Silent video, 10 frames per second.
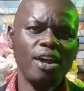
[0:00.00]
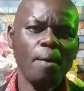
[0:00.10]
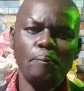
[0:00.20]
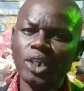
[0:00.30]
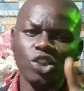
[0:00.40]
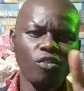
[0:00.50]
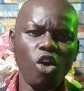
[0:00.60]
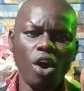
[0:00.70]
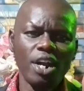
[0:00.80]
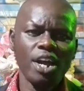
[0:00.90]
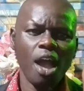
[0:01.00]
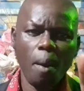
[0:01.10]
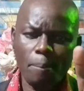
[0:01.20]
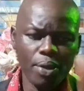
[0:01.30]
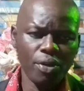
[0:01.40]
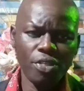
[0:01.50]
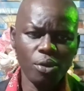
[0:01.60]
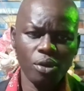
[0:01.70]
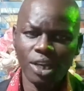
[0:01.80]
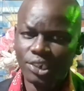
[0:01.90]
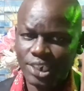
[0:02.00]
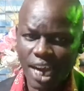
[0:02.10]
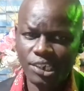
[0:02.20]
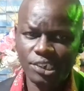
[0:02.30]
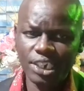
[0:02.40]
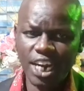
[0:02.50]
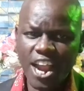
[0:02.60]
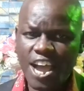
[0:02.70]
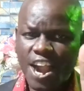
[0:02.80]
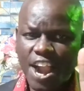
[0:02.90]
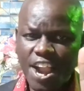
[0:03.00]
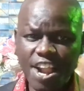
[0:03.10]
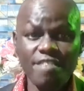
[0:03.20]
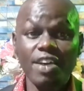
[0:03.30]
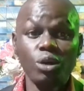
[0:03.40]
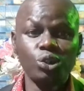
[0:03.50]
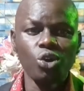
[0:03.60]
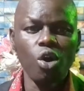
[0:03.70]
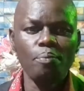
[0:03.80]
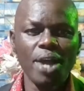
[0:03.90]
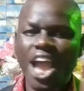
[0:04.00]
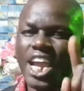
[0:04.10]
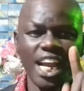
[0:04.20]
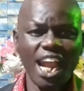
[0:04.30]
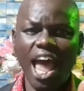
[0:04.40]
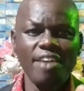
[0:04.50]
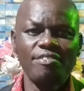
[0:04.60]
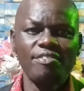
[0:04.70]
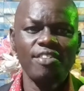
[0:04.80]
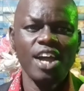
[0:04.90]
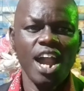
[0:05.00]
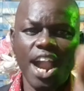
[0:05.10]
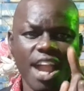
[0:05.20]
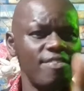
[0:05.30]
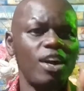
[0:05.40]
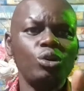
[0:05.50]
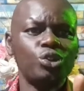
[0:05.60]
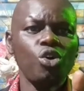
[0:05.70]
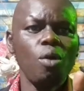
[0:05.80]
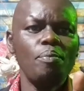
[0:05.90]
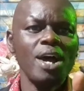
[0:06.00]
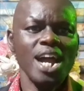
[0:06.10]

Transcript: Peace of God be with you. Stand still. Never lose hope in life. Never lose hope.